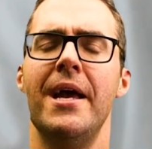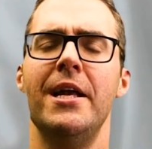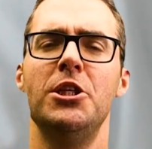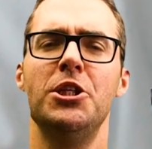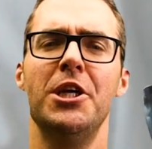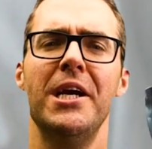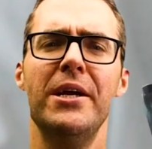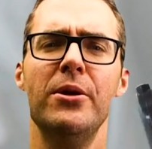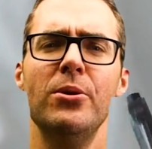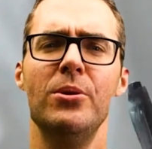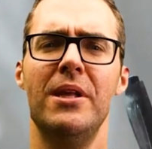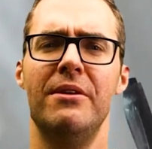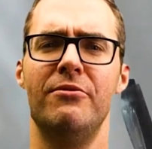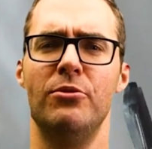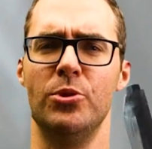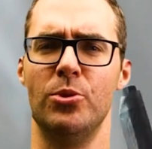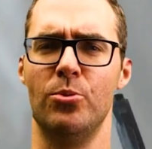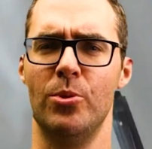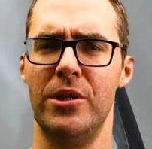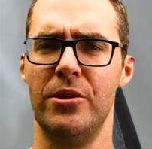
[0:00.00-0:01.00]
and check your
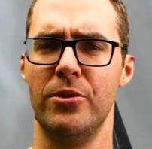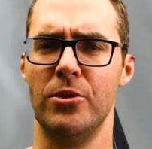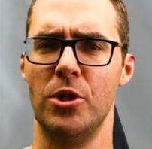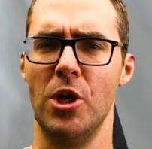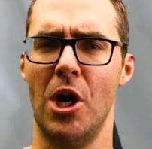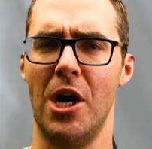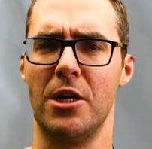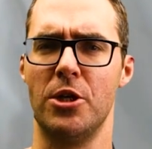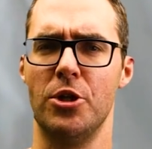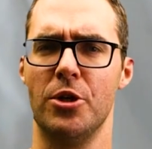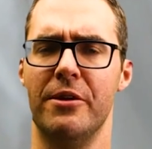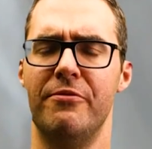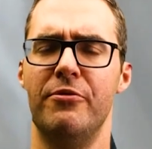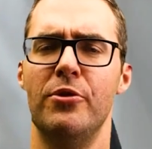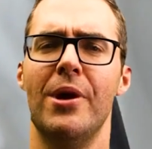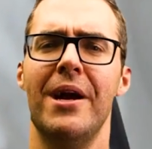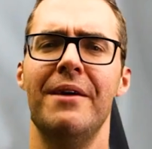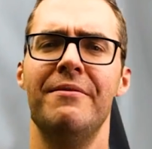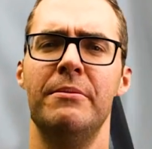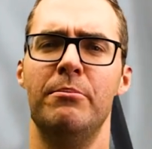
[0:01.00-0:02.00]
levels with your doctor. If
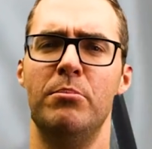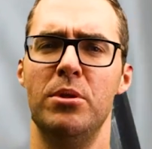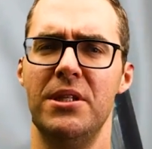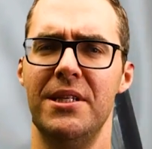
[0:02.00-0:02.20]
you're having